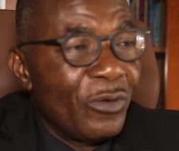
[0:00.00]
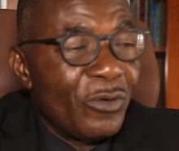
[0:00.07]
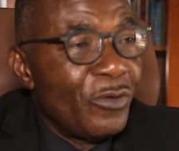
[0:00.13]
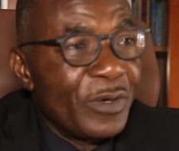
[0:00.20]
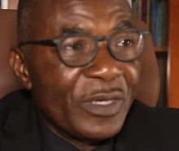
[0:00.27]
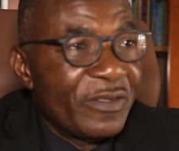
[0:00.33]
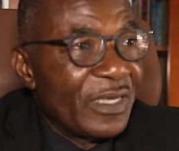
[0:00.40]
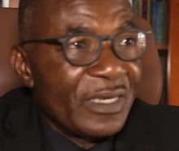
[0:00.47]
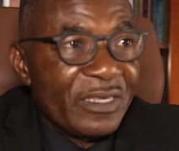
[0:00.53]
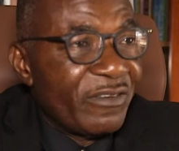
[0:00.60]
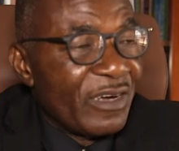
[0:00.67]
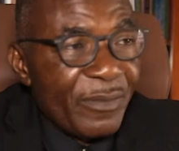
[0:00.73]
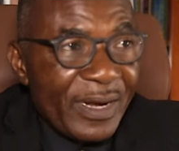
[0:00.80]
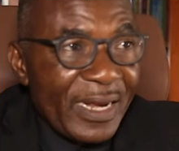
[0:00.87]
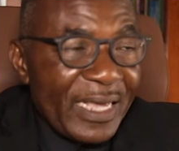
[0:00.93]
who is a
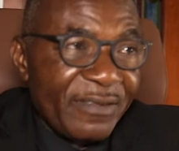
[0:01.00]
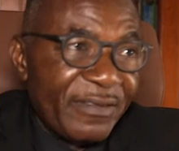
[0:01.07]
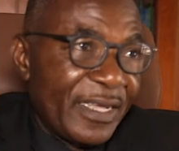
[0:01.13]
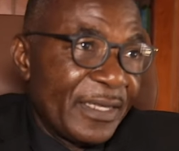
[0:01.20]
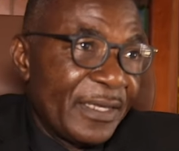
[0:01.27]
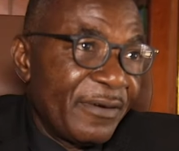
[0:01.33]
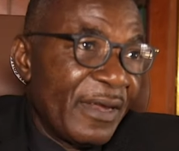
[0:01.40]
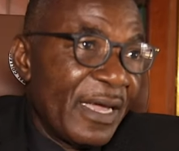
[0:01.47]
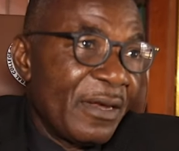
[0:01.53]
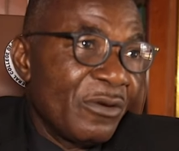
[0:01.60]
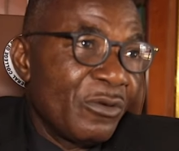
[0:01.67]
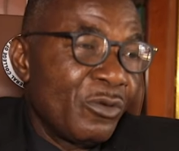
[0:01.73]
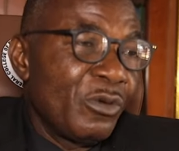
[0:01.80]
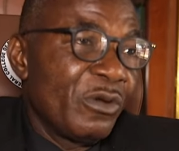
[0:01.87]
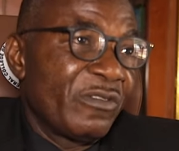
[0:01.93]
detribalized Nigerian,
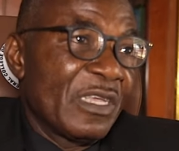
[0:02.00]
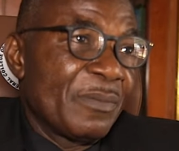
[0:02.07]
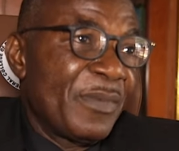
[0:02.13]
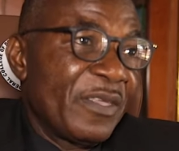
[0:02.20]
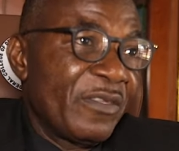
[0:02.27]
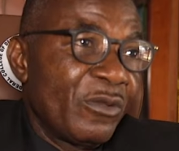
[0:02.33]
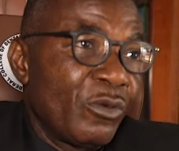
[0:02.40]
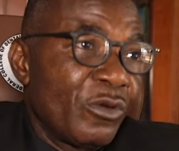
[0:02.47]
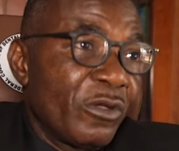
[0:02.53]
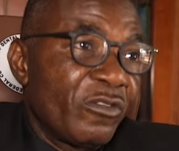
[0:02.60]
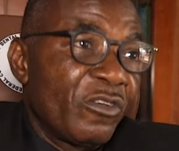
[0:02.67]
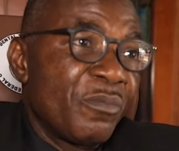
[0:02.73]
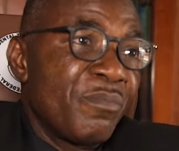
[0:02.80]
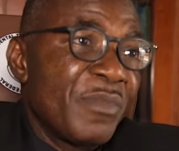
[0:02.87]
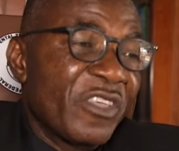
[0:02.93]
who is a person who does
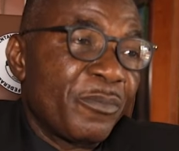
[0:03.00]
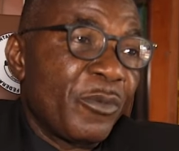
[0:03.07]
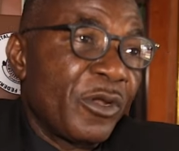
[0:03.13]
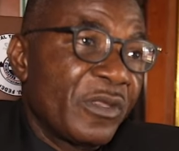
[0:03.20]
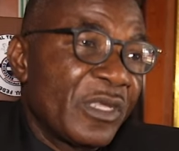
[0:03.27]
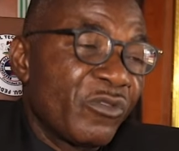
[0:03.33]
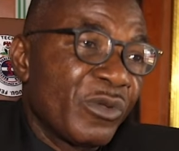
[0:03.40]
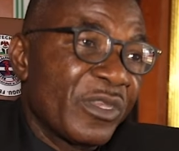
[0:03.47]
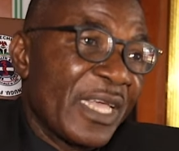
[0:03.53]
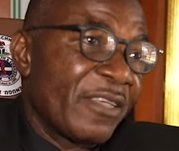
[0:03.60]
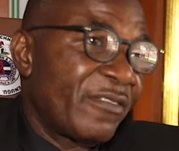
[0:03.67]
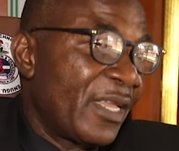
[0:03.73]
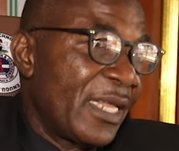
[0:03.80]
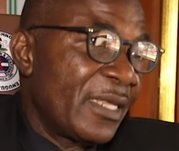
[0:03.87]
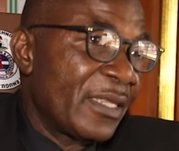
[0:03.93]
not mix politics with
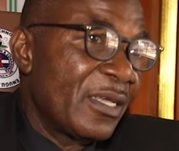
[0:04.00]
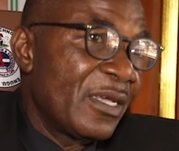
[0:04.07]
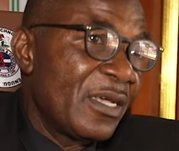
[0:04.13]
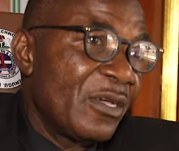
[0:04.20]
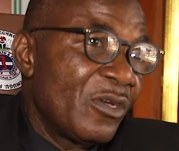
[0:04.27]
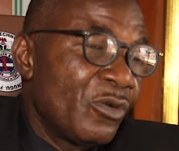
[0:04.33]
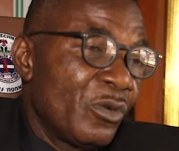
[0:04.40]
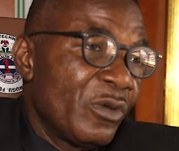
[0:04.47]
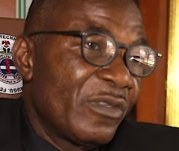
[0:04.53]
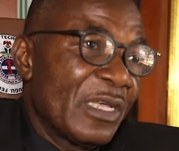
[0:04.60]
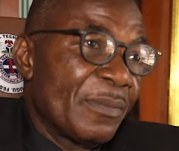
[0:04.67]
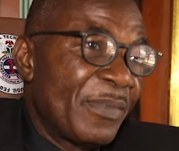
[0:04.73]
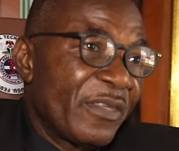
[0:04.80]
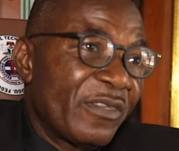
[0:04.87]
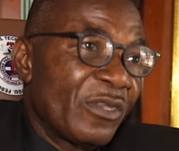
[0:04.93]
excellence, who is
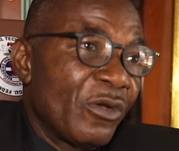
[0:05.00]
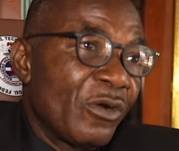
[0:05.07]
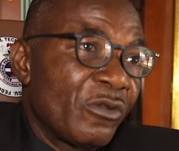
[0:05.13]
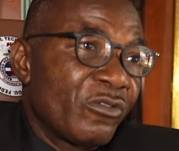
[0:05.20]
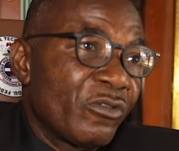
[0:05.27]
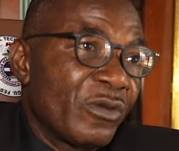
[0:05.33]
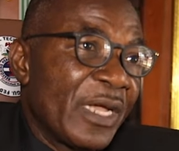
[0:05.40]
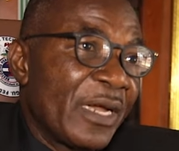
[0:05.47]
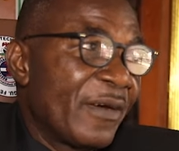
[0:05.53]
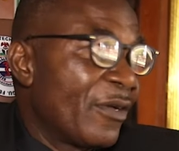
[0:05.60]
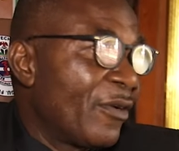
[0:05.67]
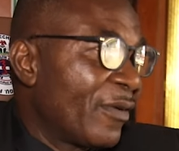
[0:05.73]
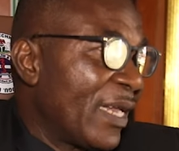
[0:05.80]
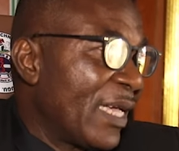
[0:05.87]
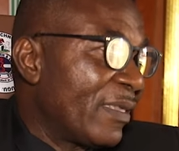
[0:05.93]
a person also that
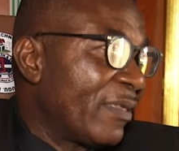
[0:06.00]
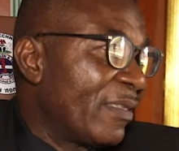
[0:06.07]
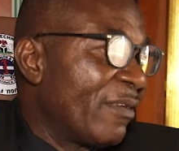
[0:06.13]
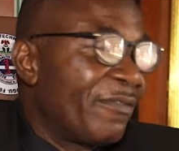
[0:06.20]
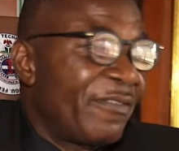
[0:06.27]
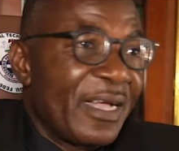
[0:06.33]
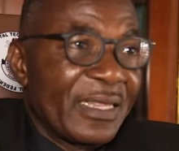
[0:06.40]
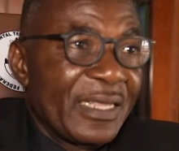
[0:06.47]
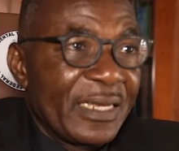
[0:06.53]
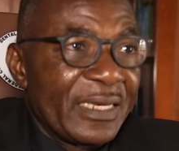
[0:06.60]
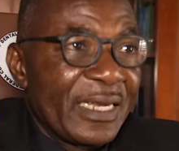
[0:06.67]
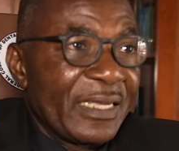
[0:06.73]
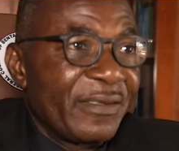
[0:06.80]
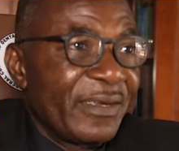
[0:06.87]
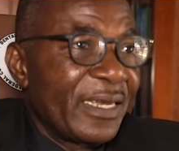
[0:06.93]
recognizes the fact that
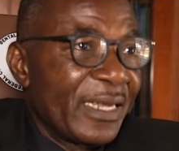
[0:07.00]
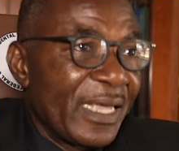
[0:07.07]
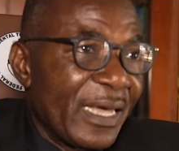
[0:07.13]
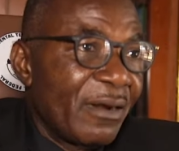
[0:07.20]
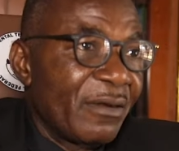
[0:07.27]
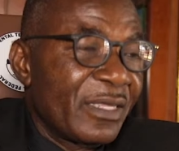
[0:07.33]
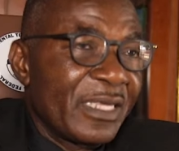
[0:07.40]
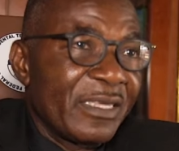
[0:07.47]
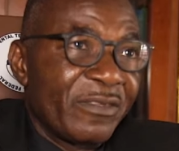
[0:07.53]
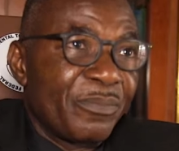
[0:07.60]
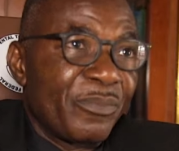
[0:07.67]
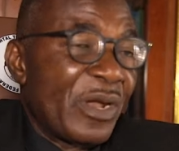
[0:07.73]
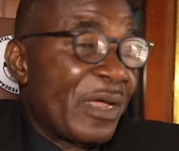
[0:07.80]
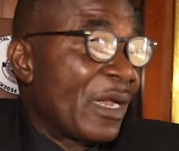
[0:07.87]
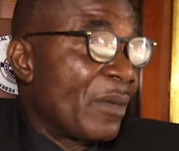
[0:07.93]
Nigerian health is
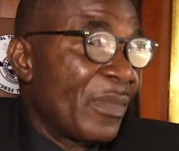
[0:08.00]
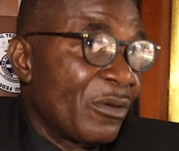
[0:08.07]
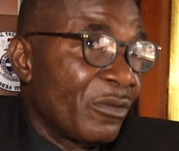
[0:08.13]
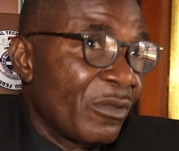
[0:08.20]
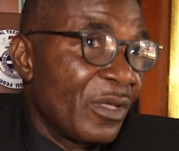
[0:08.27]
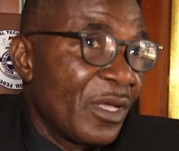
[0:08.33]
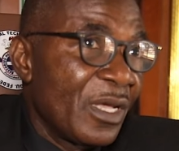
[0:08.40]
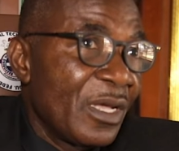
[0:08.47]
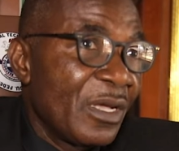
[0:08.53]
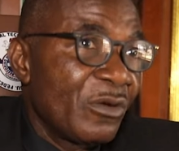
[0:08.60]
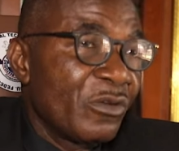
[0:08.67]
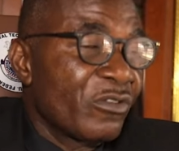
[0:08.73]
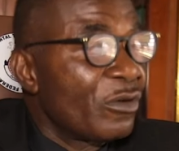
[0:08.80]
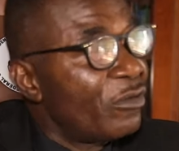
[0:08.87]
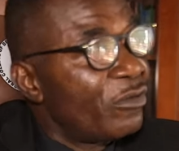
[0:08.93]
paramount,
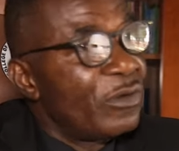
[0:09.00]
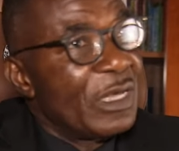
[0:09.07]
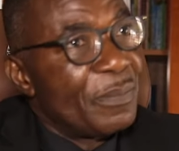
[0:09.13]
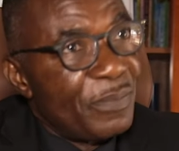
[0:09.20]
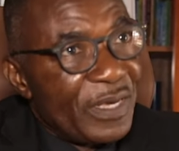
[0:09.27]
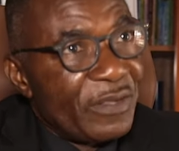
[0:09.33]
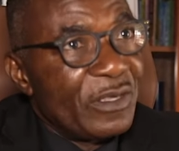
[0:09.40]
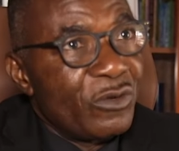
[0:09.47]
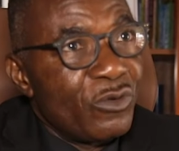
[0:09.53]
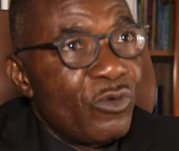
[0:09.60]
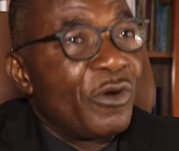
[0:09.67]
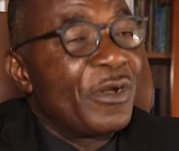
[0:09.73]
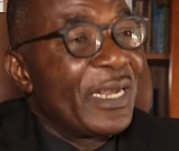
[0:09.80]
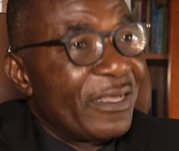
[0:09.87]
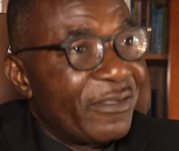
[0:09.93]
who is also a person
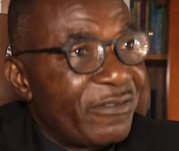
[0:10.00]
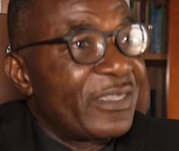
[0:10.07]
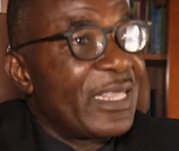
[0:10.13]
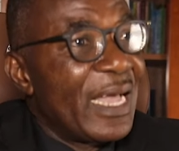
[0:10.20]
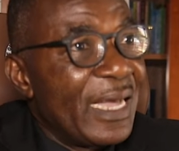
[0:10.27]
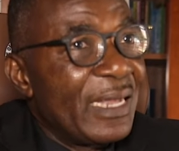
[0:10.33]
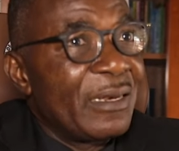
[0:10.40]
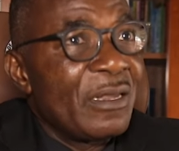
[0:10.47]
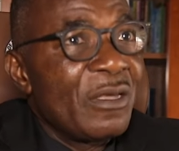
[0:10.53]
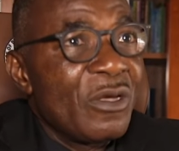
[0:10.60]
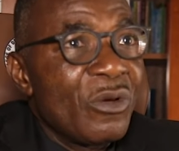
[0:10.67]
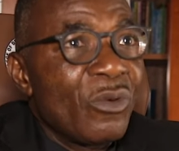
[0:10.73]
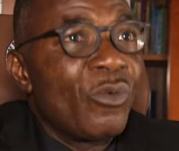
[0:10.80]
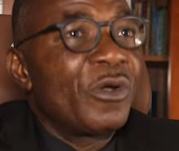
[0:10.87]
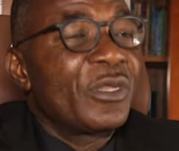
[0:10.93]
who understands
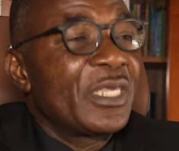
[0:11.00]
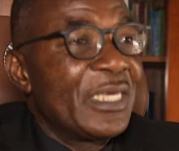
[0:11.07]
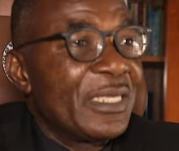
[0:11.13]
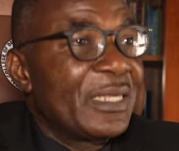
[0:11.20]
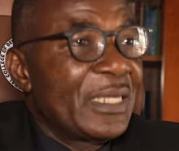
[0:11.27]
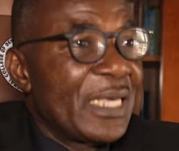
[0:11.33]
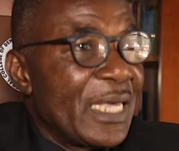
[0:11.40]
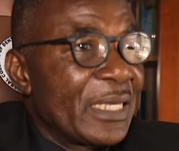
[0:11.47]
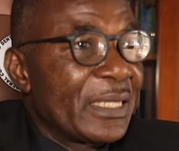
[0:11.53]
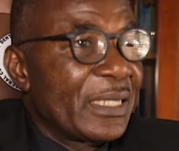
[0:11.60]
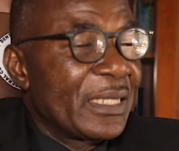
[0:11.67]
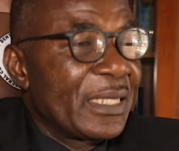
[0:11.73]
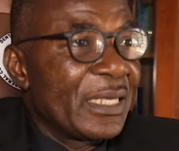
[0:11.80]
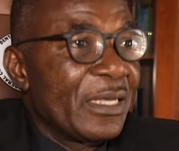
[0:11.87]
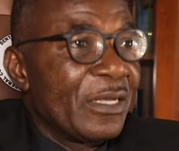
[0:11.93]
what it
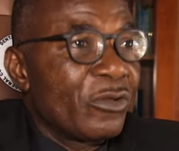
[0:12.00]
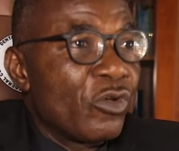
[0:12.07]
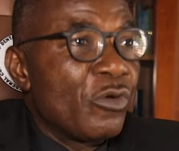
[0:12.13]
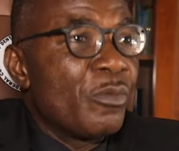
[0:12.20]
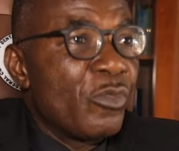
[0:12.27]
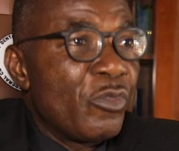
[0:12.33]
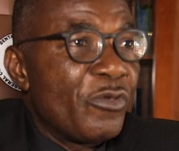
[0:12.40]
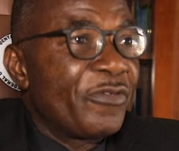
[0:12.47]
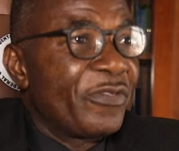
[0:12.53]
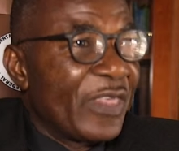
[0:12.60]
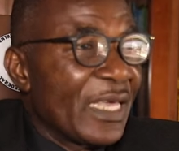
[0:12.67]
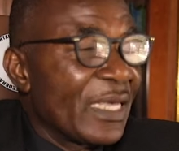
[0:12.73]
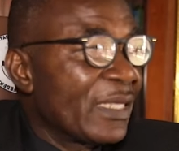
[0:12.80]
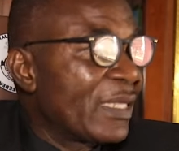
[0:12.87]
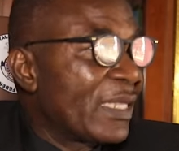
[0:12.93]
takes to move
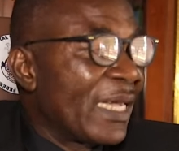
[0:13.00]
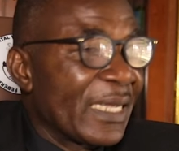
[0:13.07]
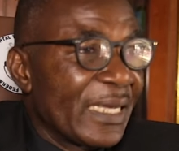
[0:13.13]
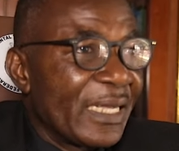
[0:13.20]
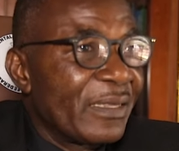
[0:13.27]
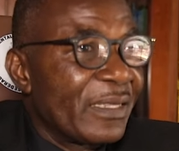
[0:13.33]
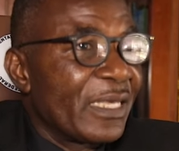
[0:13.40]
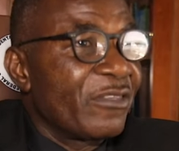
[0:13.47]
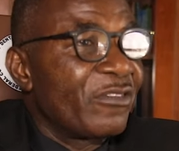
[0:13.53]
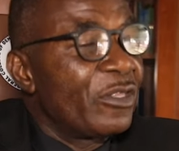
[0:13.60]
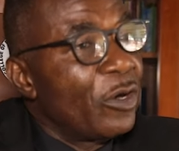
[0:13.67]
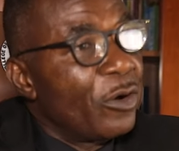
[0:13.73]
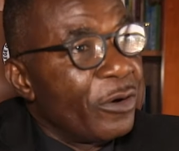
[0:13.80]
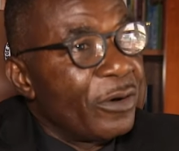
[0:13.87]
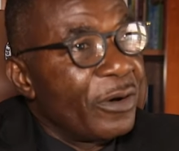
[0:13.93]
things and get things
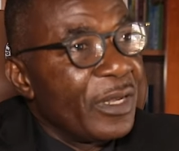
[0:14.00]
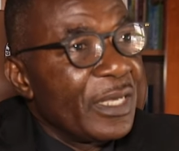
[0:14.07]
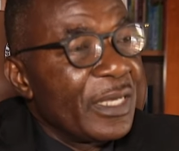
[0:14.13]
done.